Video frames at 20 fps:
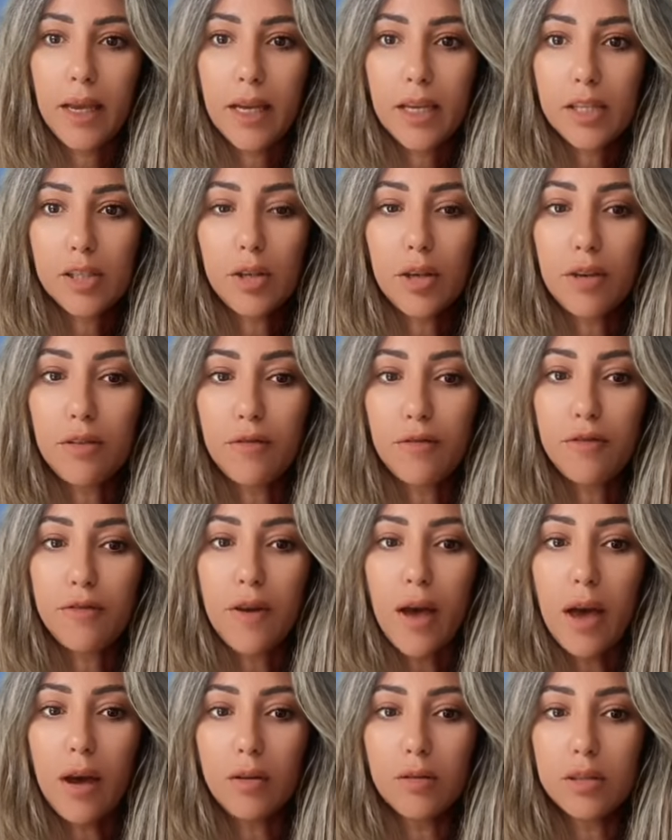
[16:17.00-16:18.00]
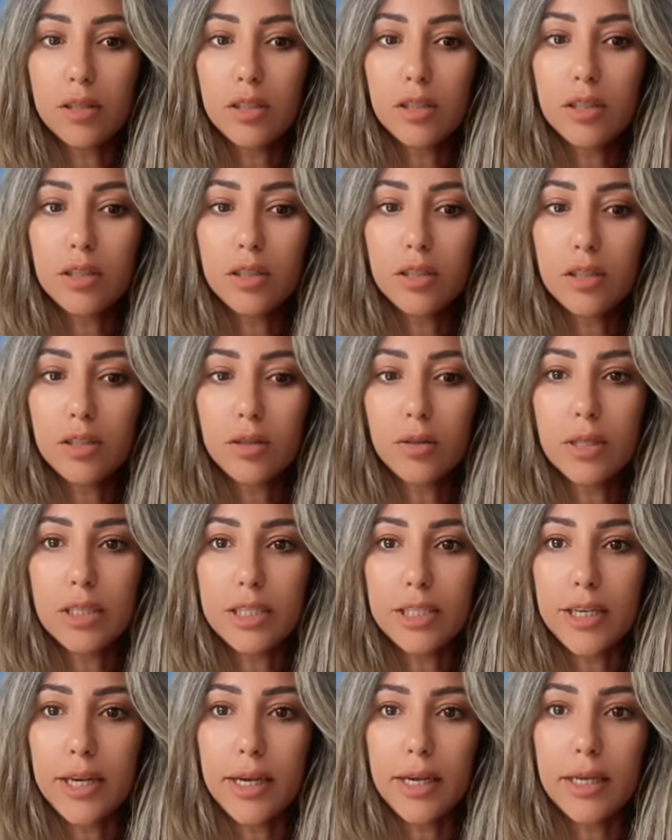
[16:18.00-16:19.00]
So it found the Google
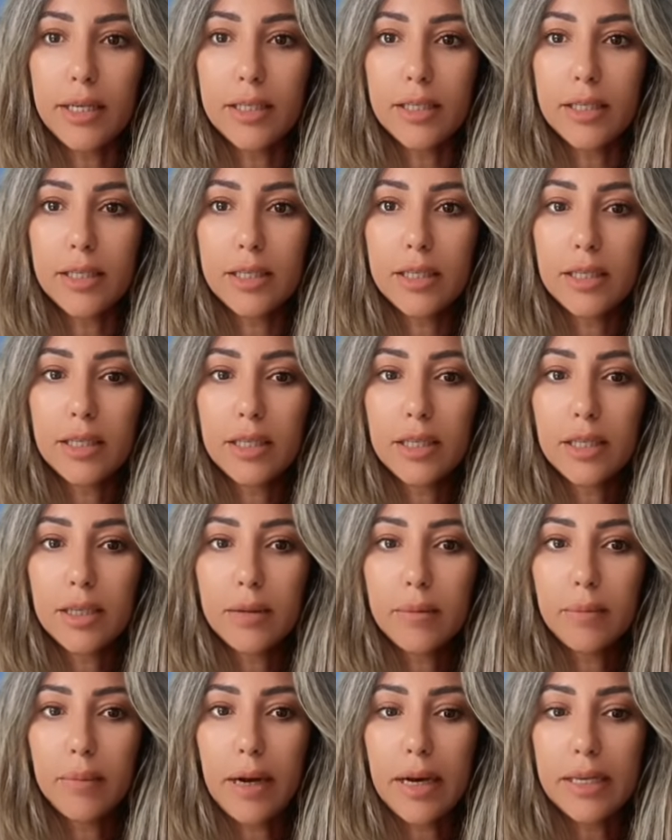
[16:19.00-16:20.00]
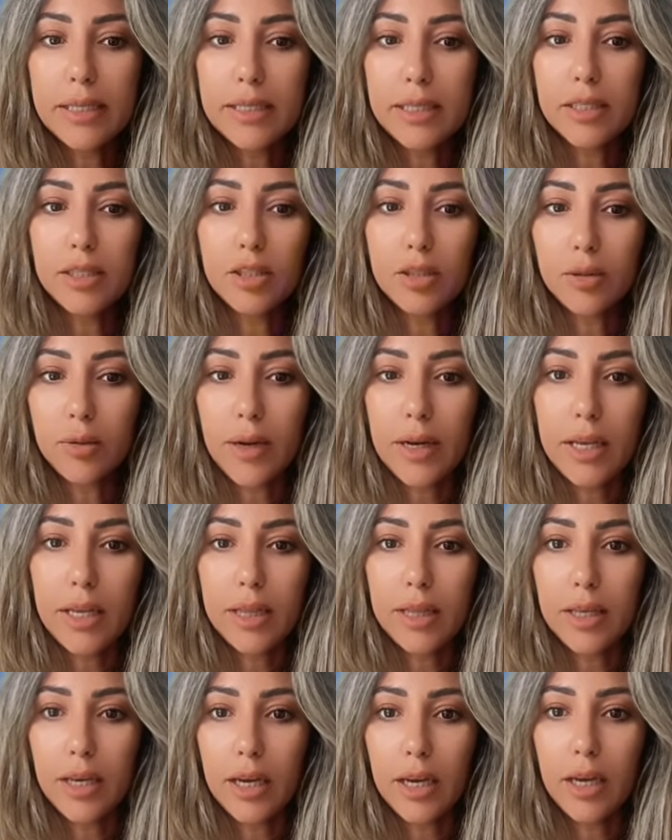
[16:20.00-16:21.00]
Sheet, but it didn't do
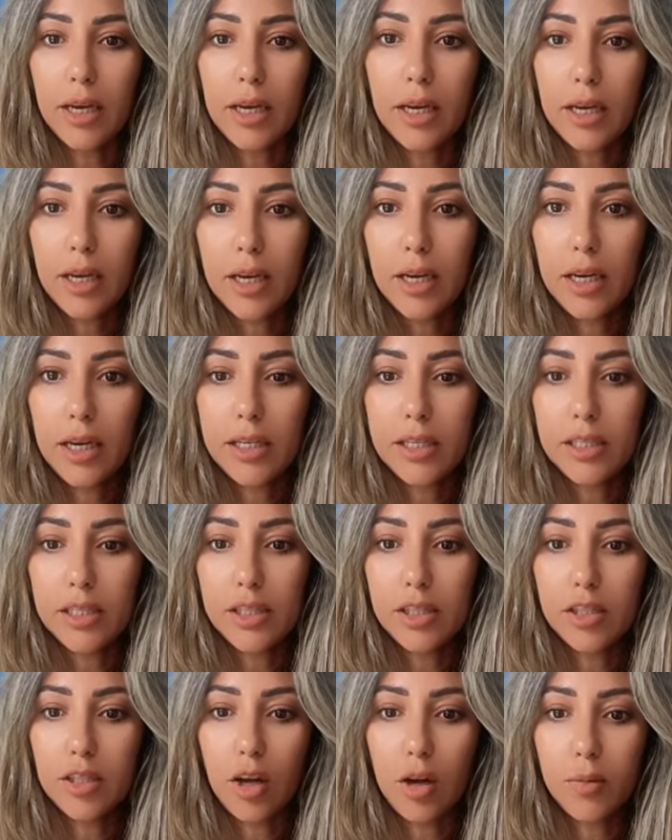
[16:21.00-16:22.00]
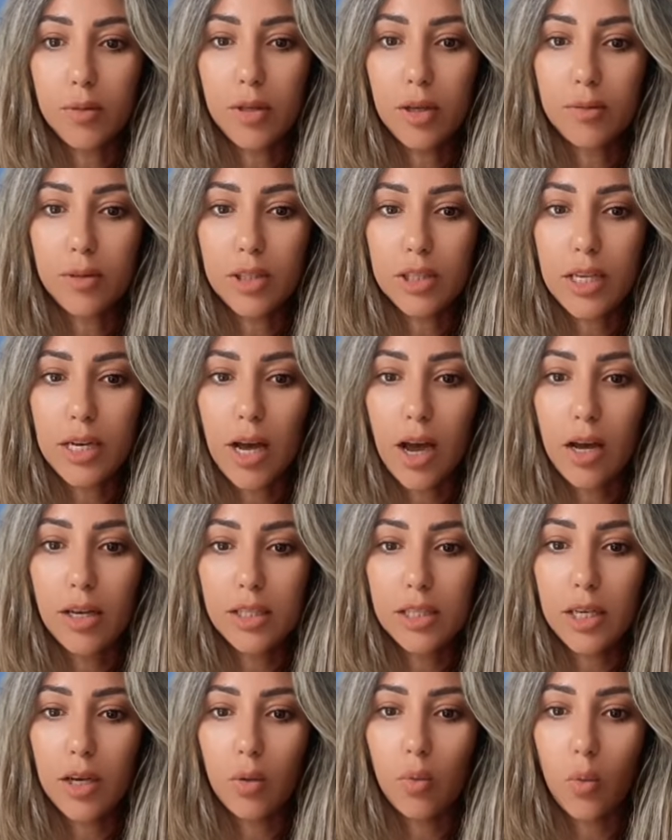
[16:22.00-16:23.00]
anything. It did stop. So I'm just going to
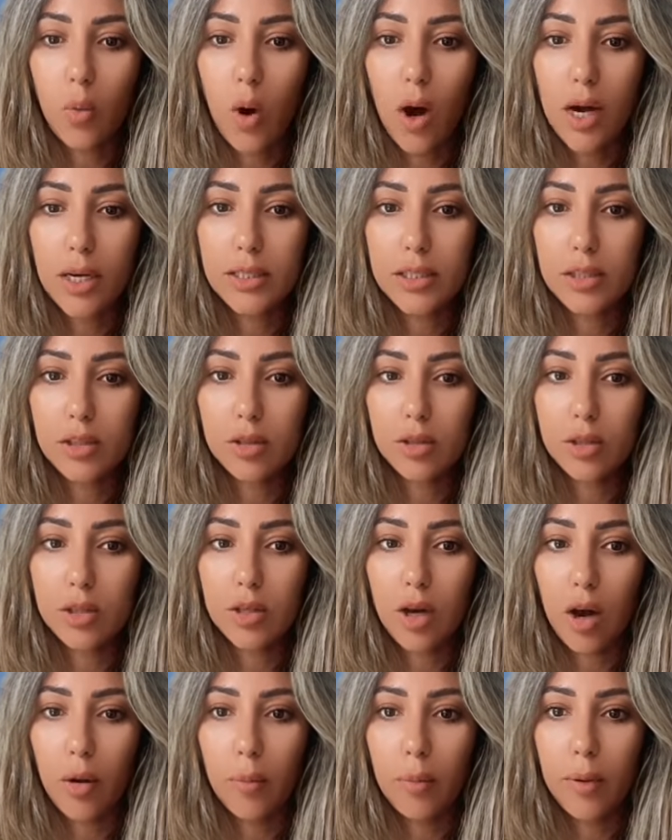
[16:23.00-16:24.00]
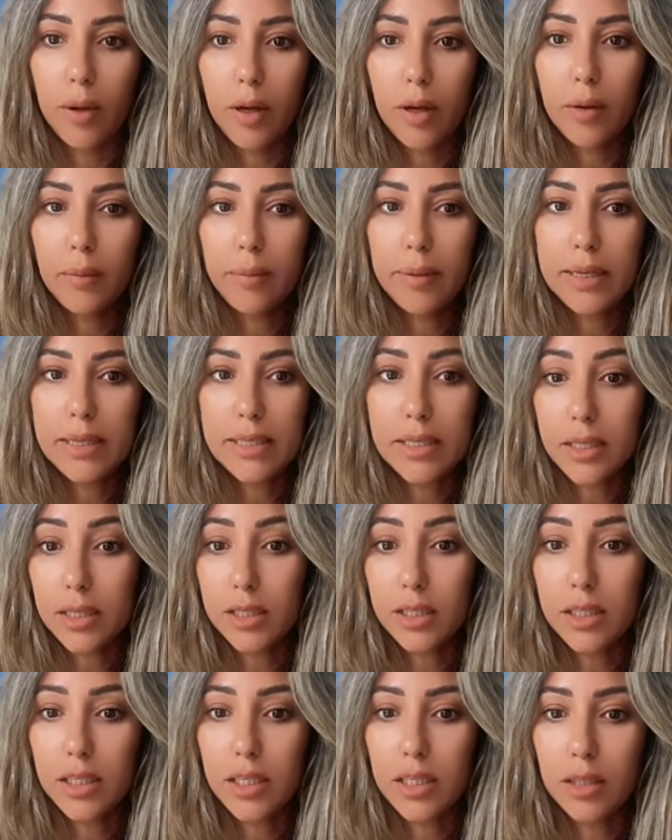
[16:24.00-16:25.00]
ask it, why did you stop? Please
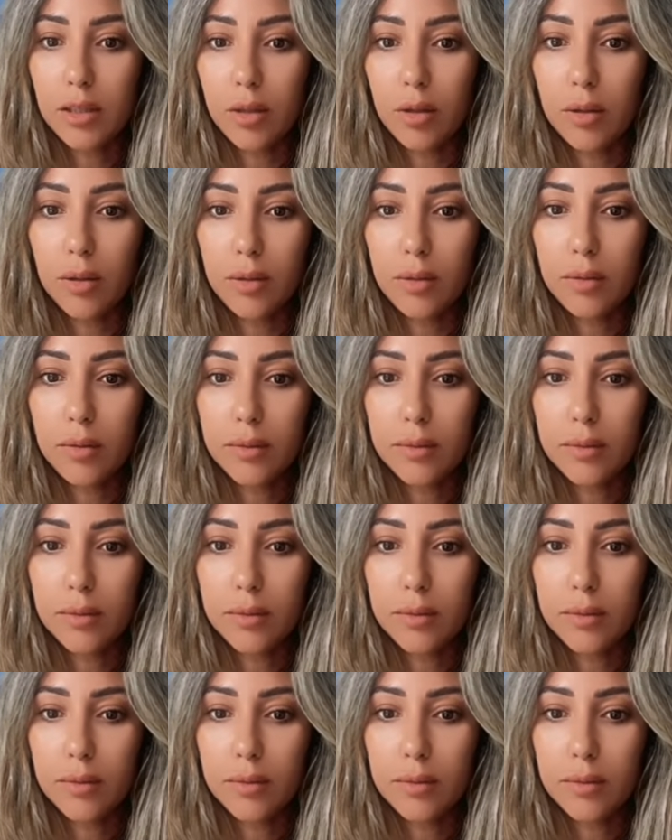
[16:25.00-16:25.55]
continue.